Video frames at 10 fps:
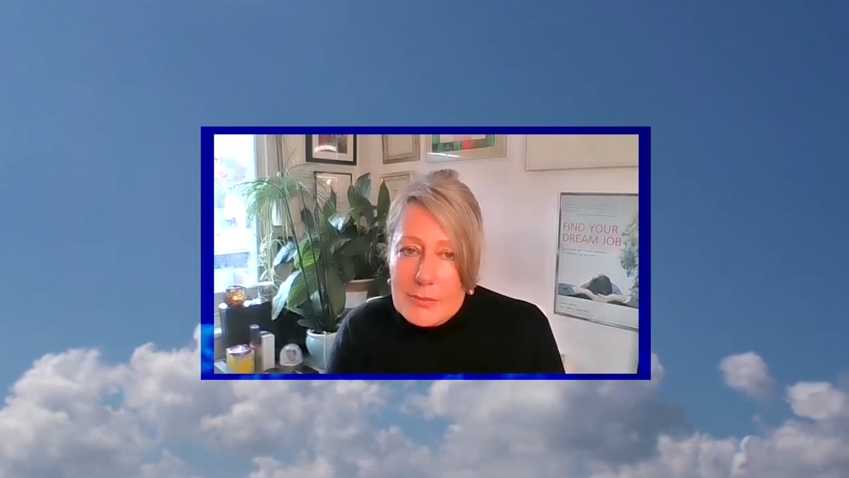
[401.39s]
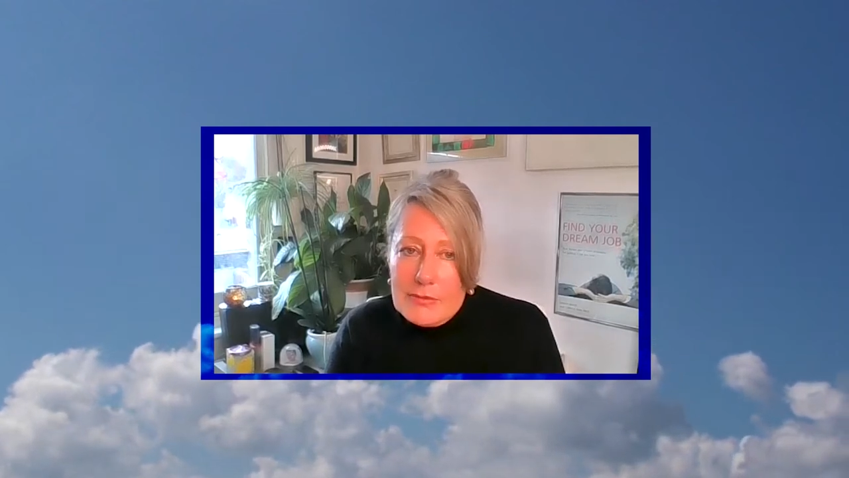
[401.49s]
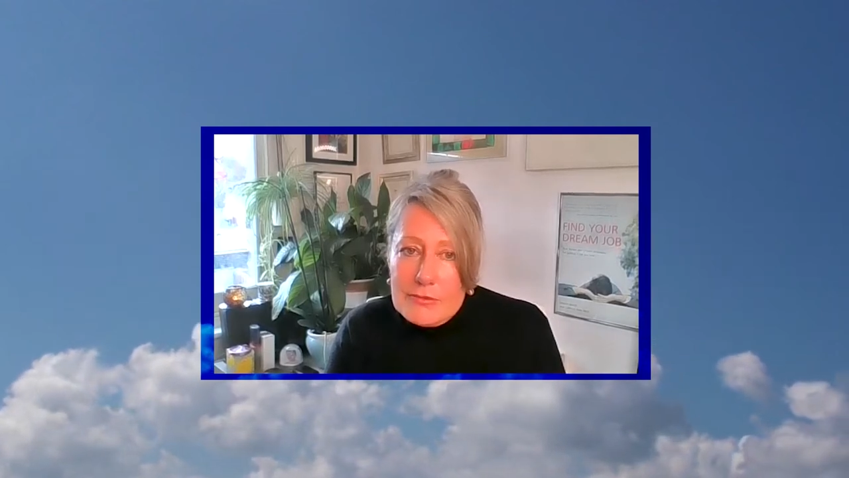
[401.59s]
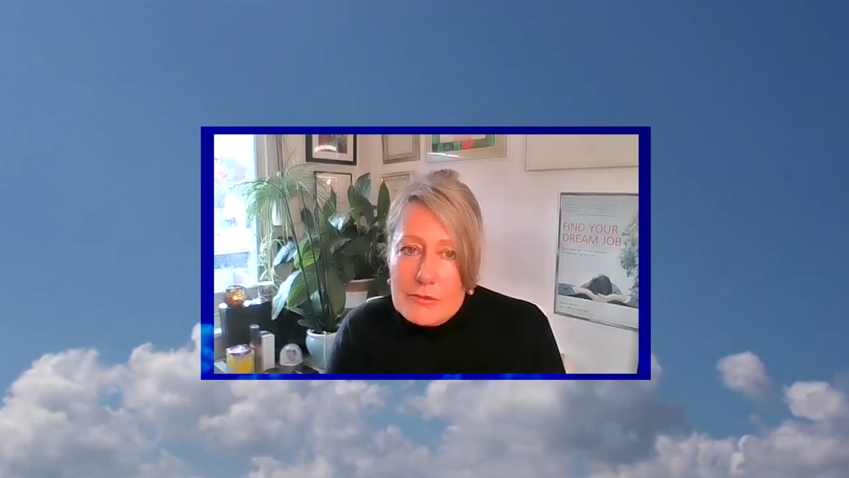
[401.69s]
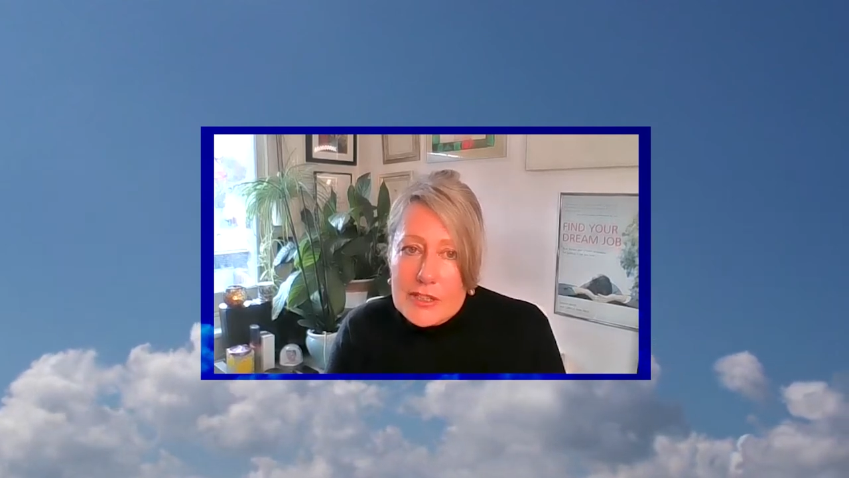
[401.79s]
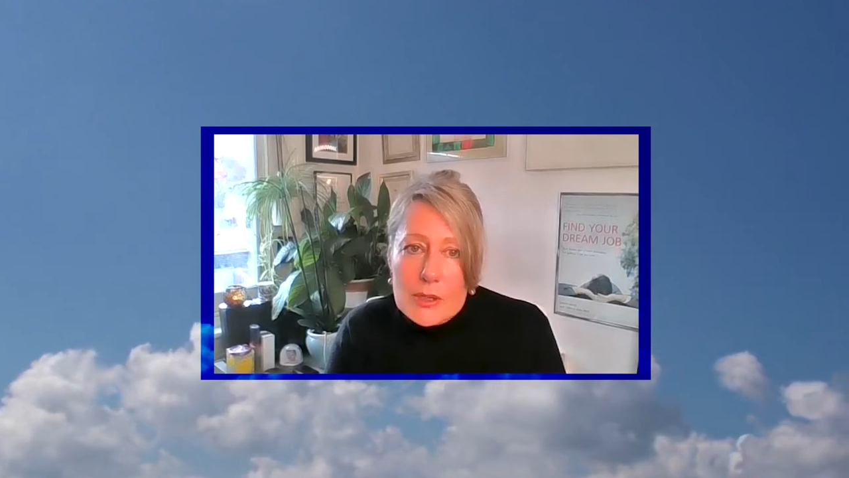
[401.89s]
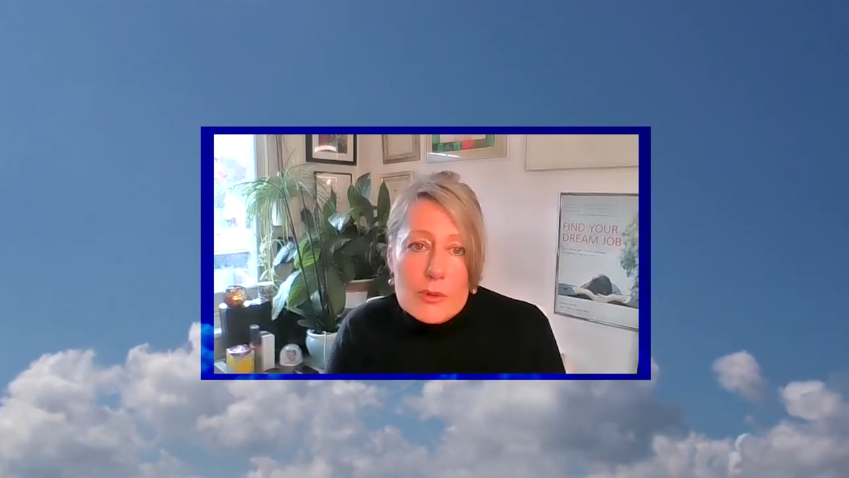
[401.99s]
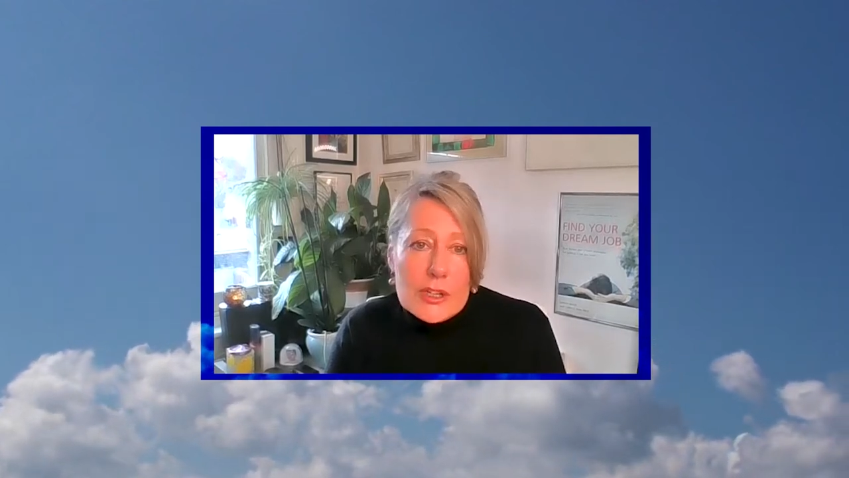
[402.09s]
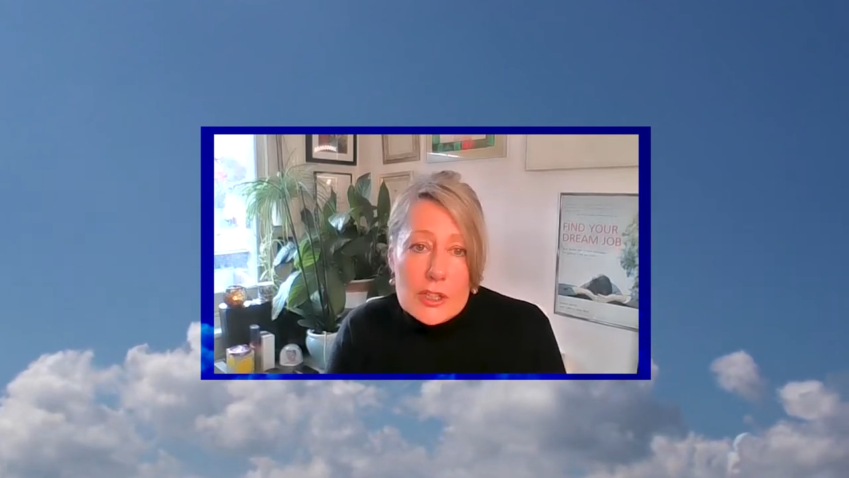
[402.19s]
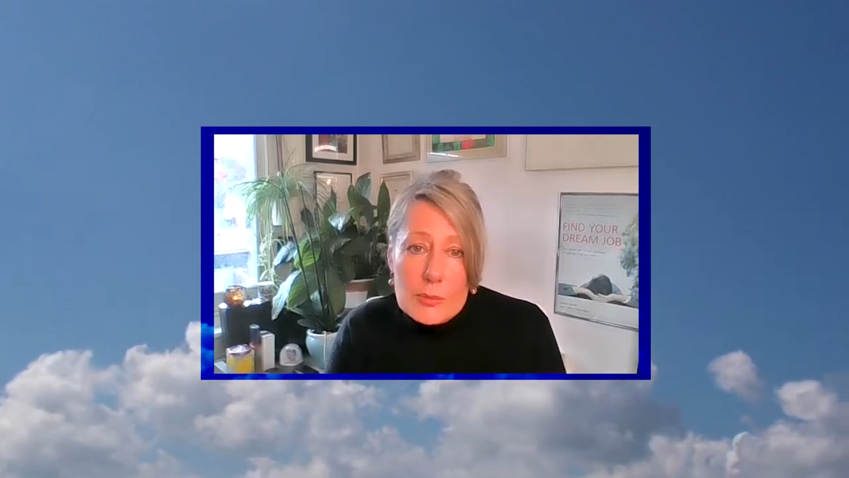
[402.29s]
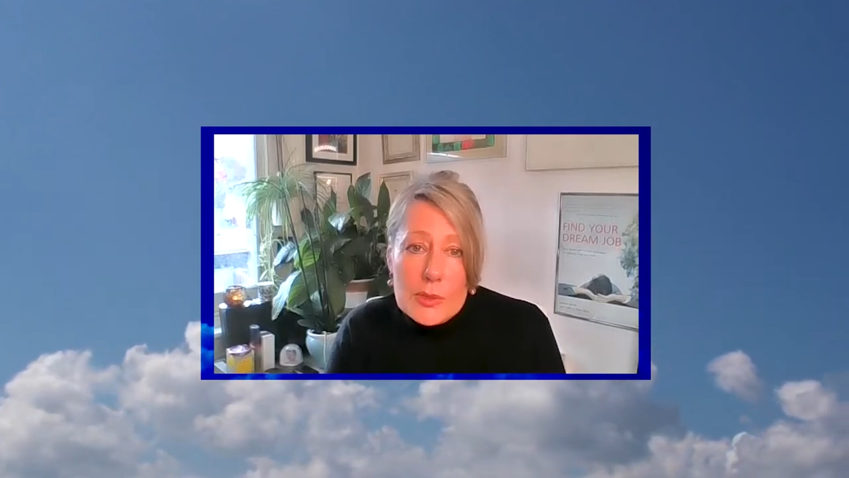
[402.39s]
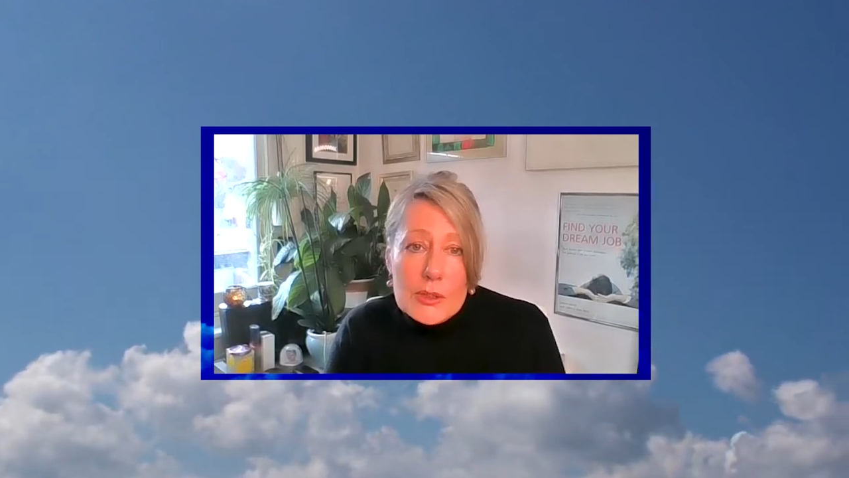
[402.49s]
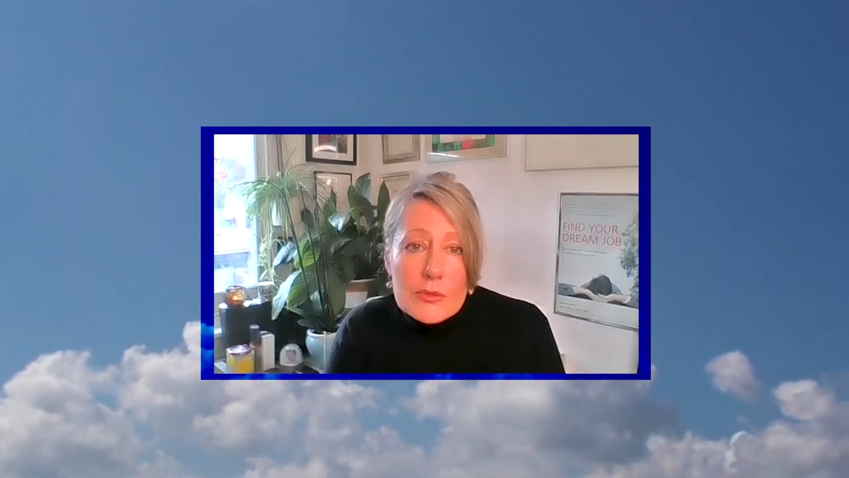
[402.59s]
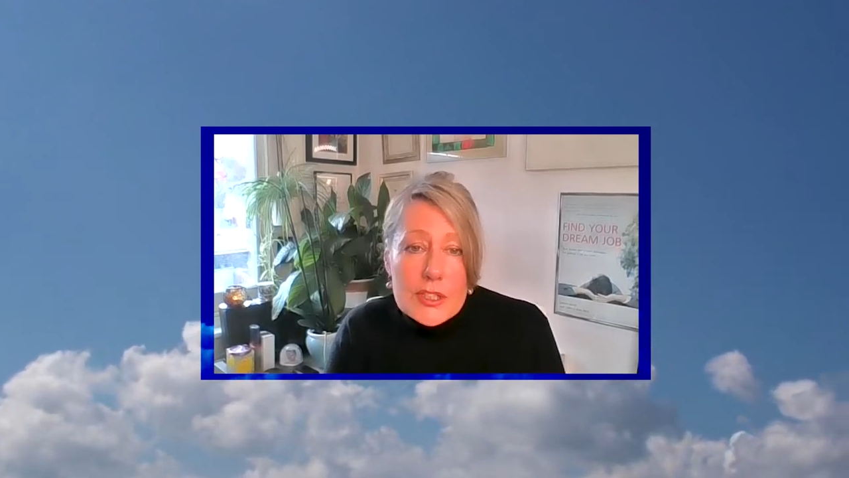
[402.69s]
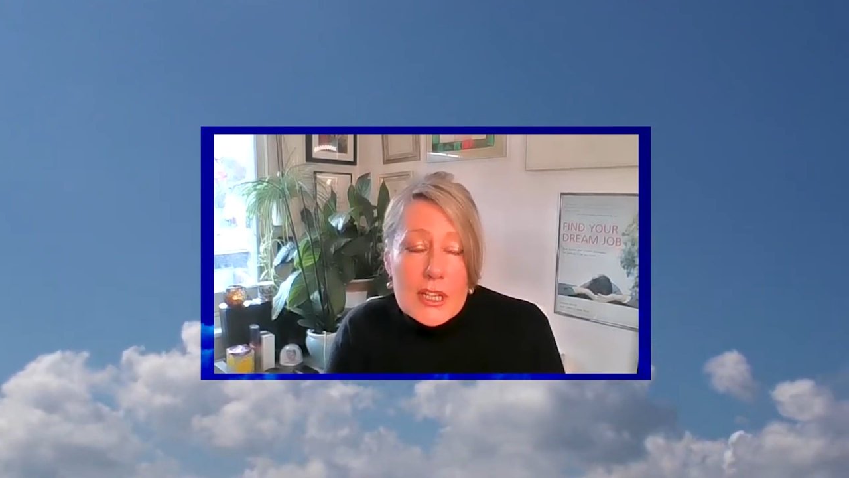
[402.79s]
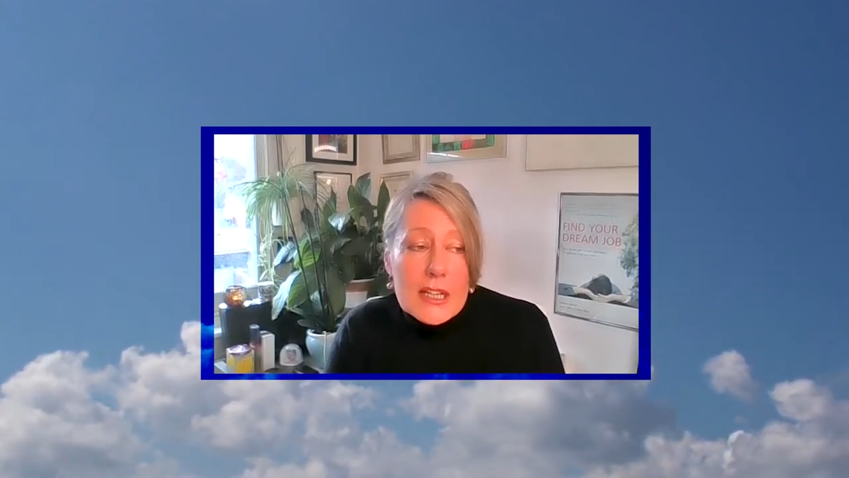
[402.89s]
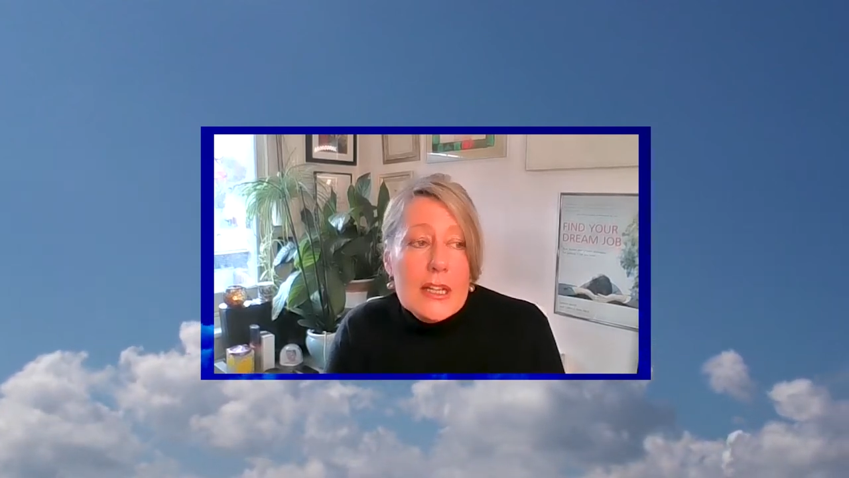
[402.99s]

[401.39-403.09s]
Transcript: before. I don't want to commute.